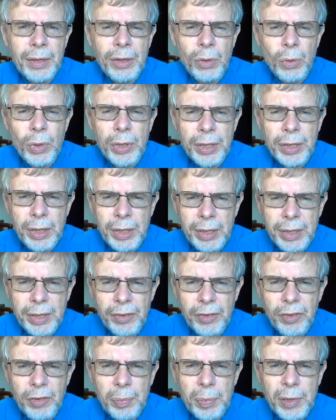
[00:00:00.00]
who are young in
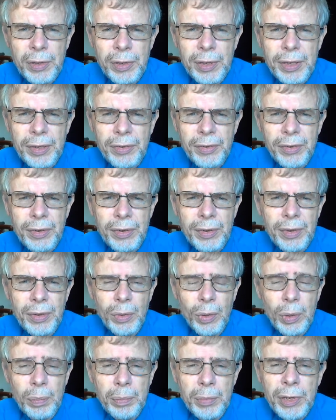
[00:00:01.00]
spirit, who
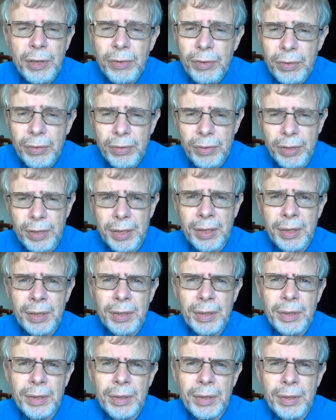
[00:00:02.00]
are missionary,
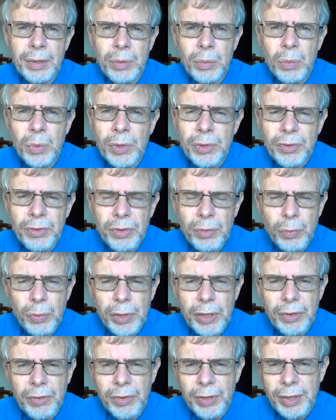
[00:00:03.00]
want to
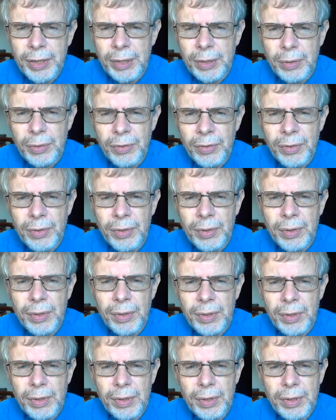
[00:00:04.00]
reach out
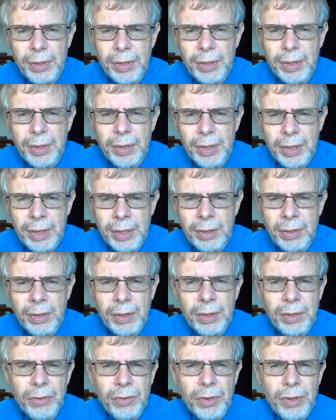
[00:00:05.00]
uh, in
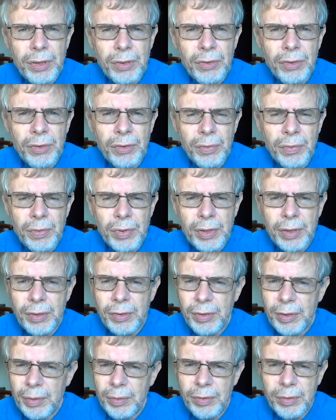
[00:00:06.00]
our churches and
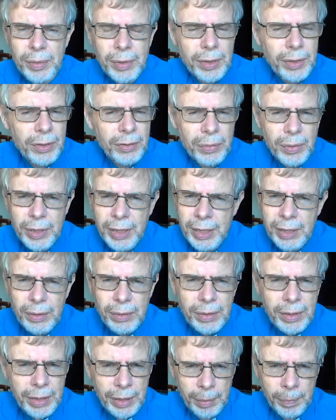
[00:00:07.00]
fellowships because without
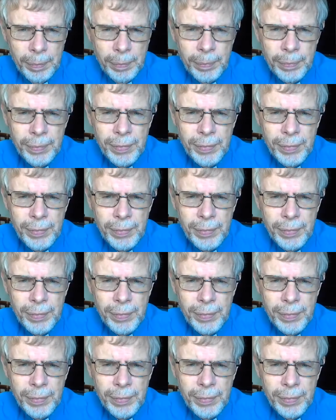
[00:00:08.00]
them